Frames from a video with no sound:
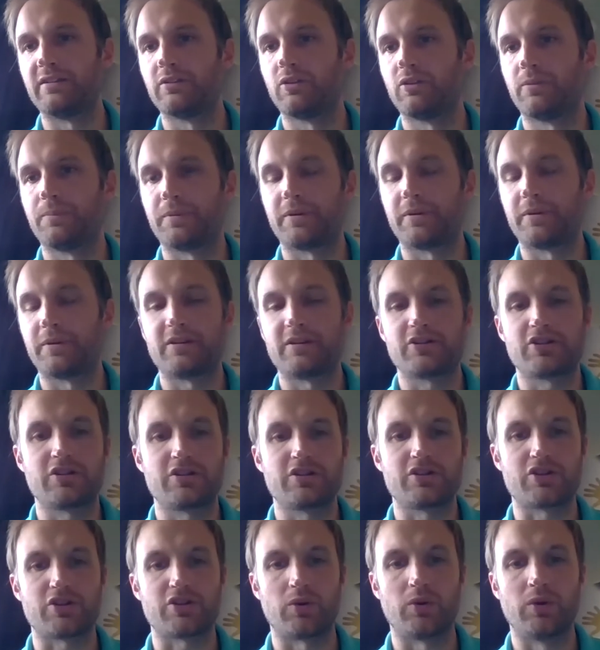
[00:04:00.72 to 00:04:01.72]
operation.
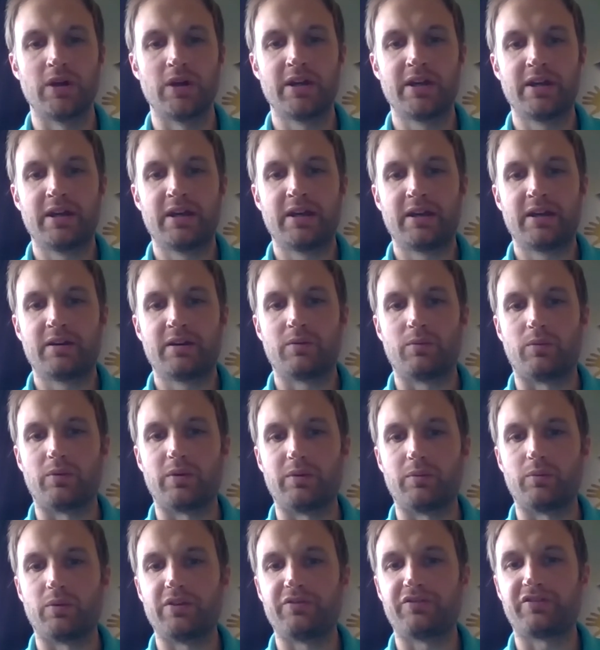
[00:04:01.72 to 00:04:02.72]
So
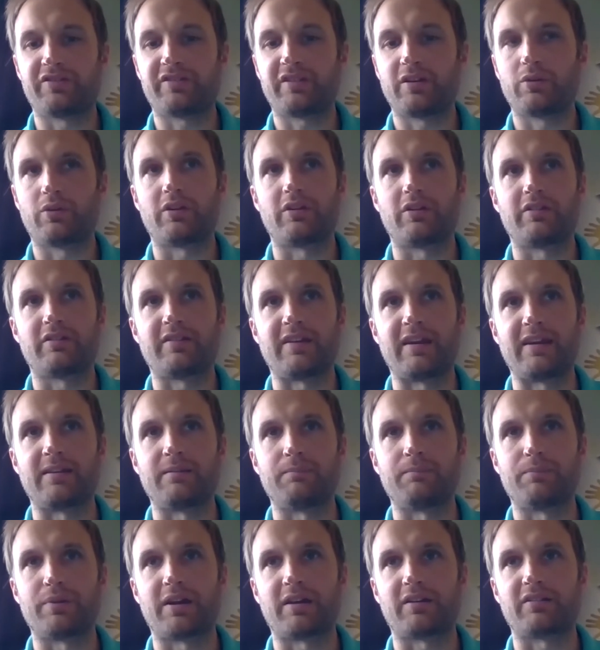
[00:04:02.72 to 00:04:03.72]
we've still got
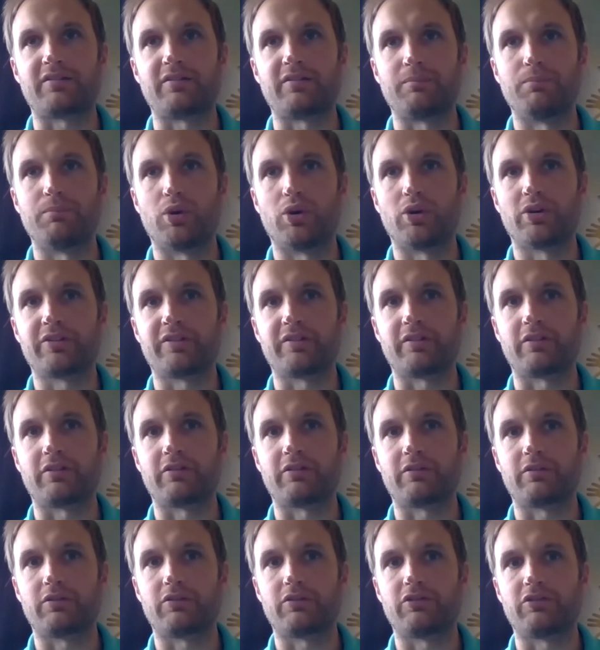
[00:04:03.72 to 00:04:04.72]
10 bricks and mortar
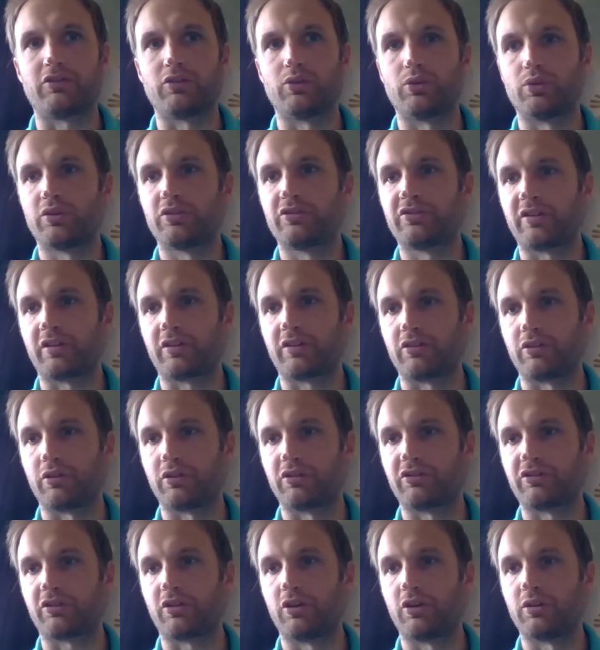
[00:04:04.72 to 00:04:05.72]
stores
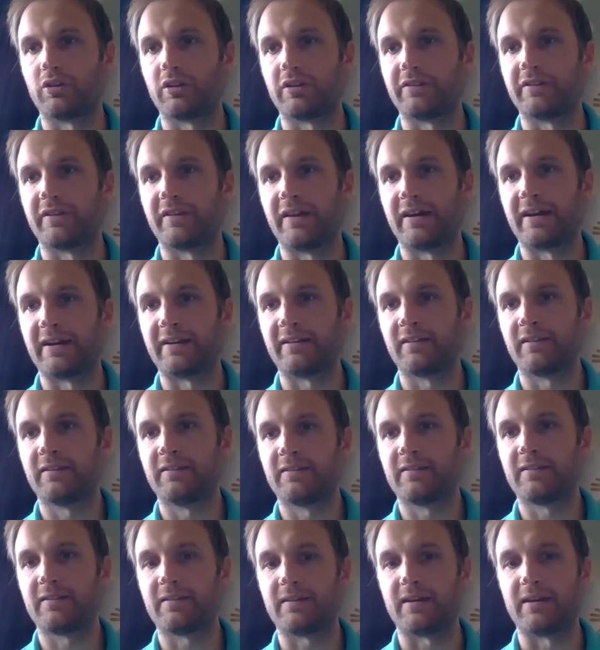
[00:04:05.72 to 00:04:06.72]
across Scotland and
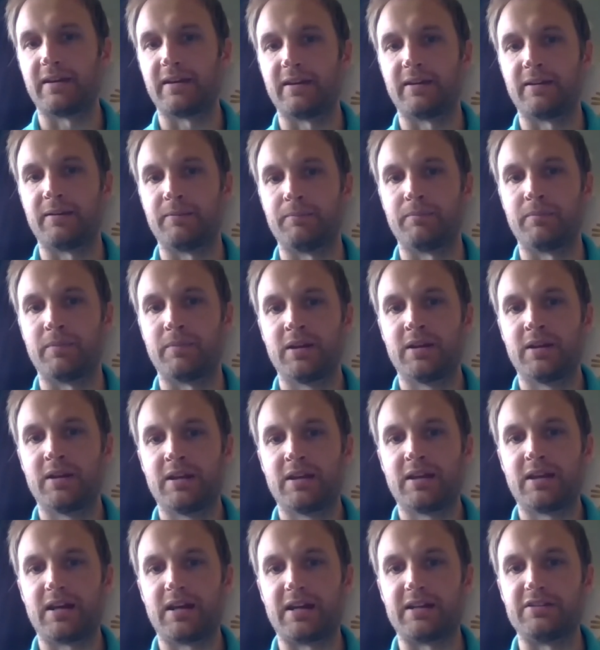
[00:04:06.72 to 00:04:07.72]
Ireland.
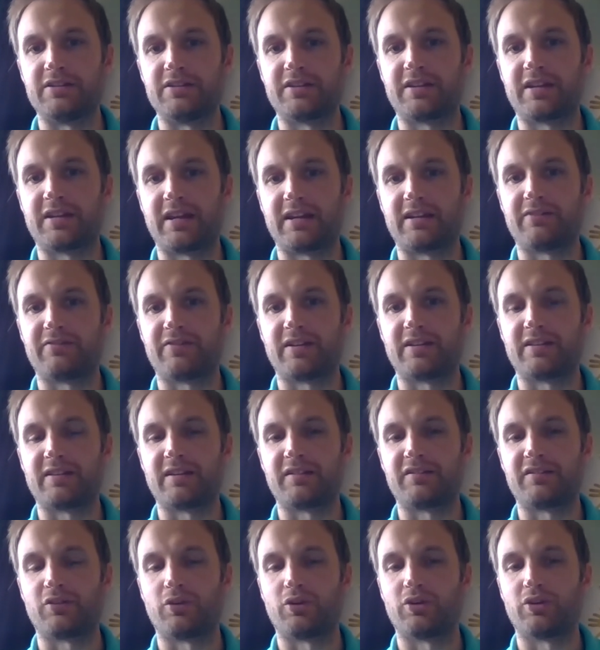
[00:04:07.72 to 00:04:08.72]
And you kind of had
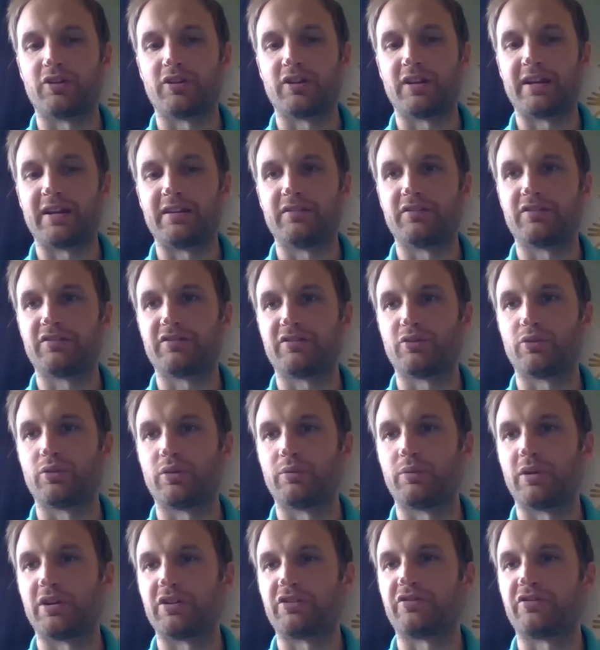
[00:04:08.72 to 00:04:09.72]
this online store
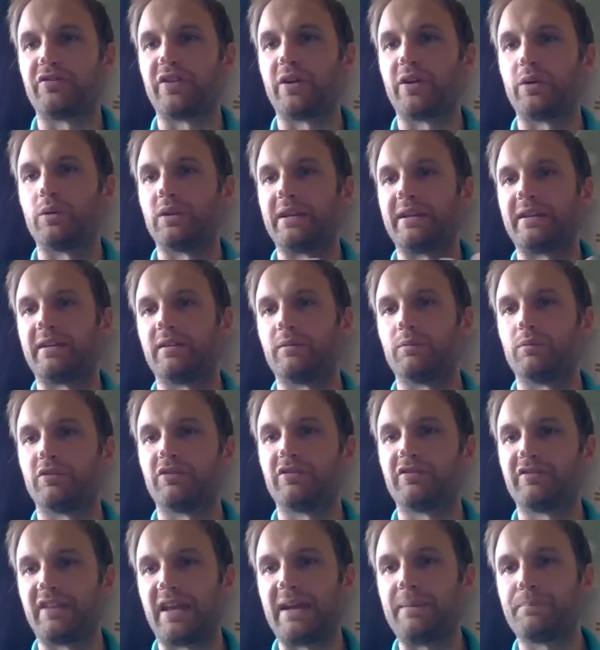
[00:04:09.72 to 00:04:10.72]
which felt like it was
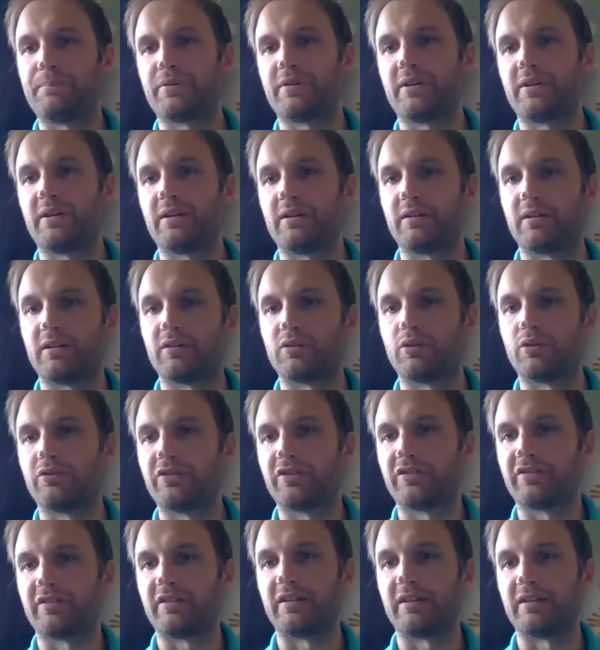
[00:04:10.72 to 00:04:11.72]
separate. And
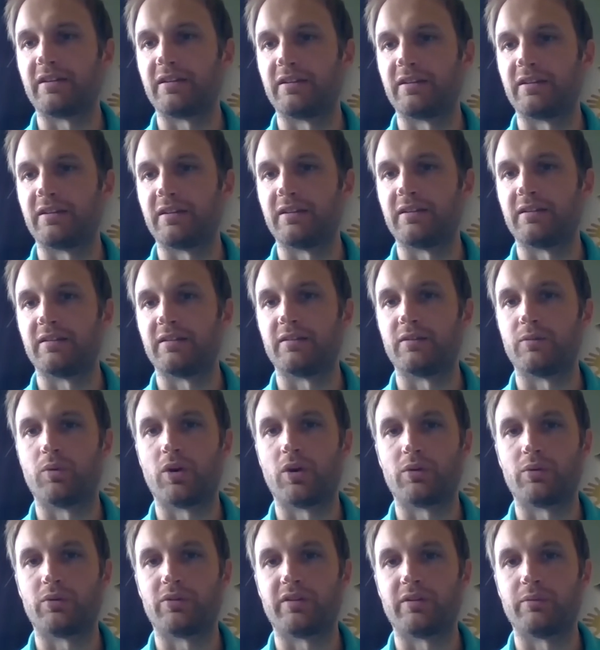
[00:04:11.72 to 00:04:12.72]
obviously in the
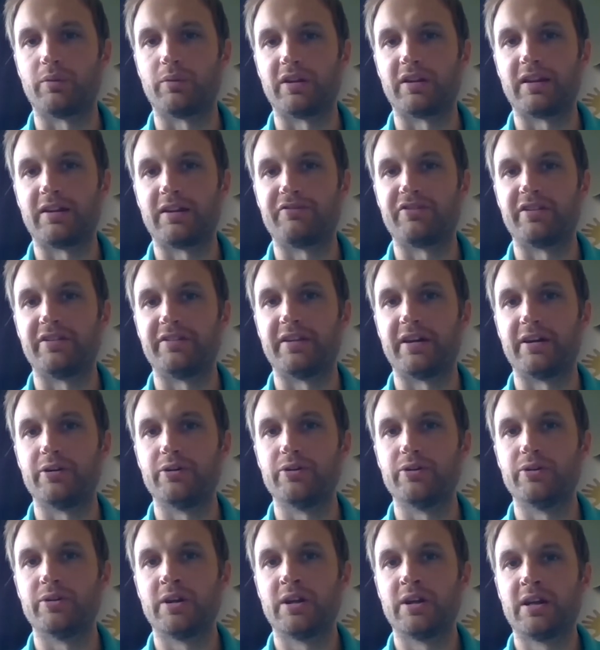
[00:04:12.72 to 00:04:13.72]
world that we live in
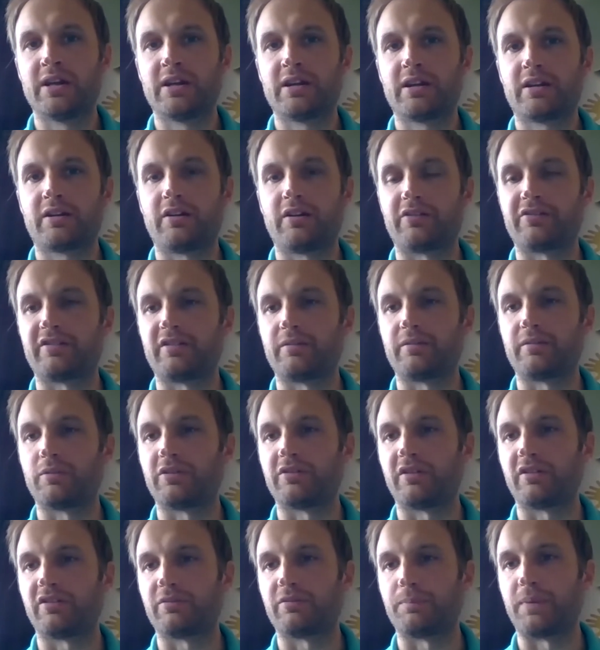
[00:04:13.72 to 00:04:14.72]
now, customers
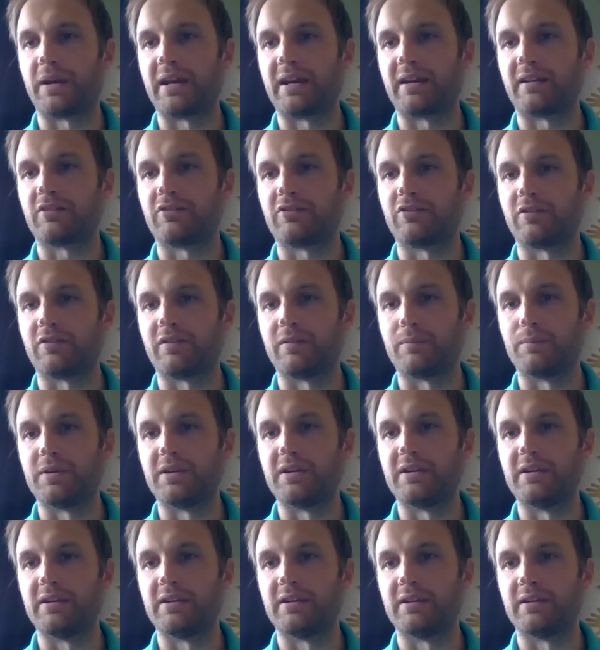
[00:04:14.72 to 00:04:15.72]
expect you to
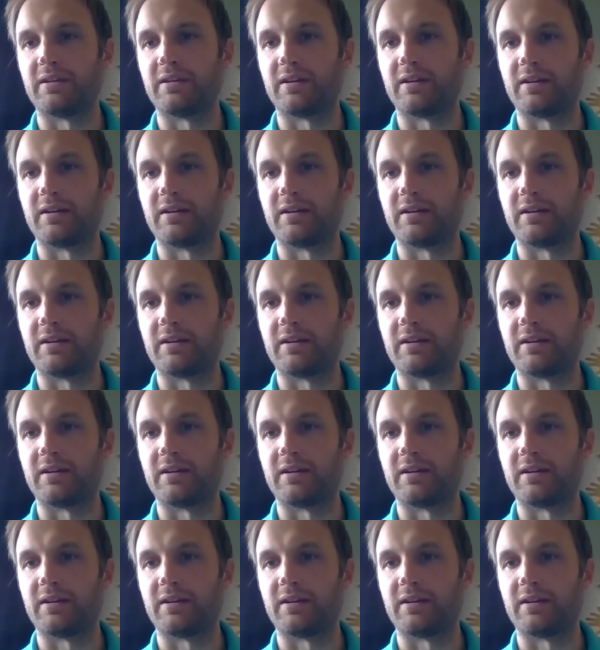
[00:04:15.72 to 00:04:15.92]
be